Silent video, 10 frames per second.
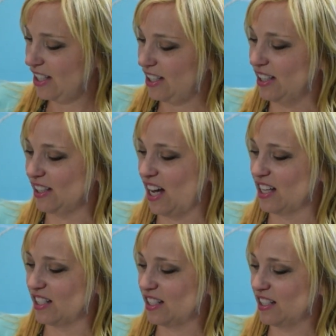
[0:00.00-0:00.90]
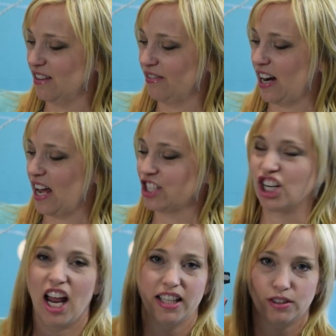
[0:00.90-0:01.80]
It has a
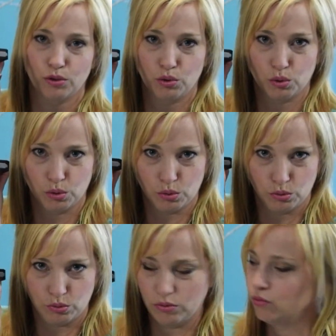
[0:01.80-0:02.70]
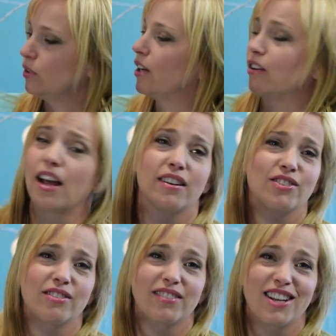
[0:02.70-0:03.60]
flashlight too. I don't know how to
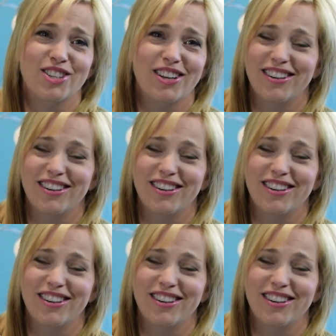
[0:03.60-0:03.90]
turn the flashlight